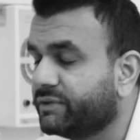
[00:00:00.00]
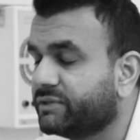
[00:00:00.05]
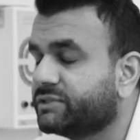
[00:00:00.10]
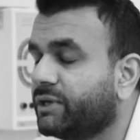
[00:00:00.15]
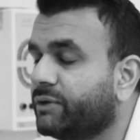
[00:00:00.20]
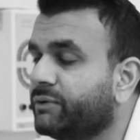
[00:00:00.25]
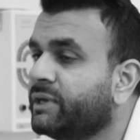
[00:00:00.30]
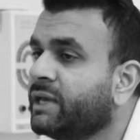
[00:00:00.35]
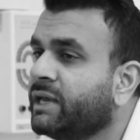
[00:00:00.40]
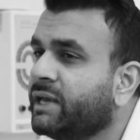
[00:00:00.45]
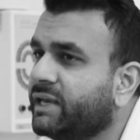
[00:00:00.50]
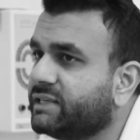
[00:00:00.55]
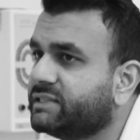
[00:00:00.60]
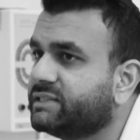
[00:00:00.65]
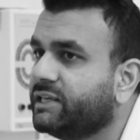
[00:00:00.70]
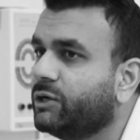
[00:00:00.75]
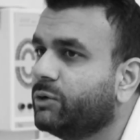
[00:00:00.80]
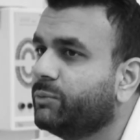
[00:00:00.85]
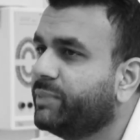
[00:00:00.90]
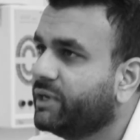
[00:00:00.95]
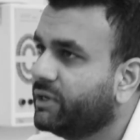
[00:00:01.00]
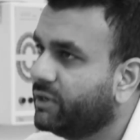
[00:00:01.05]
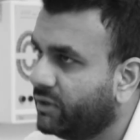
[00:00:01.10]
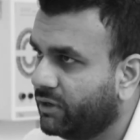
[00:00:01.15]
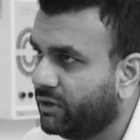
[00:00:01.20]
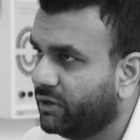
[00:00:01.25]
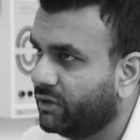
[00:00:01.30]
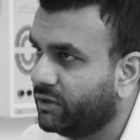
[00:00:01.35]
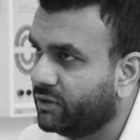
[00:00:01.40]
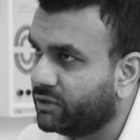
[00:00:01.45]
So it's a little
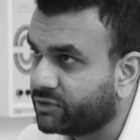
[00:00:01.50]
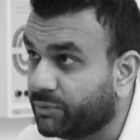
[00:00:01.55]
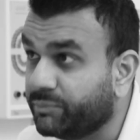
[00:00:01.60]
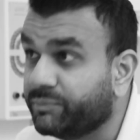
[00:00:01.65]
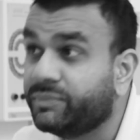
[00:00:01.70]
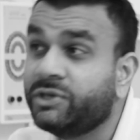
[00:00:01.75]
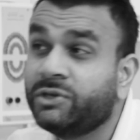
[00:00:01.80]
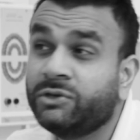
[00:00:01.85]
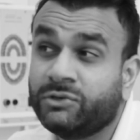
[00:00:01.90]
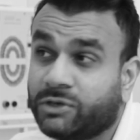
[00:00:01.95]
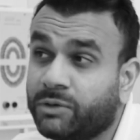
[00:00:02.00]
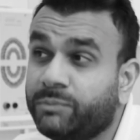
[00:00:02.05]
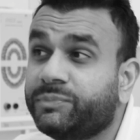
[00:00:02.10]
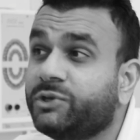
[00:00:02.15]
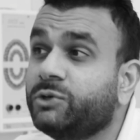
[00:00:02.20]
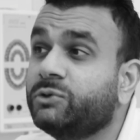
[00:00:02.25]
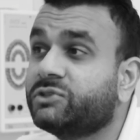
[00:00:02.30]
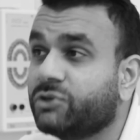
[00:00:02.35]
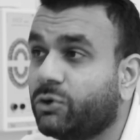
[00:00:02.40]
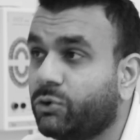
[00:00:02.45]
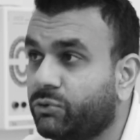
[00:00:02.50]
bit computer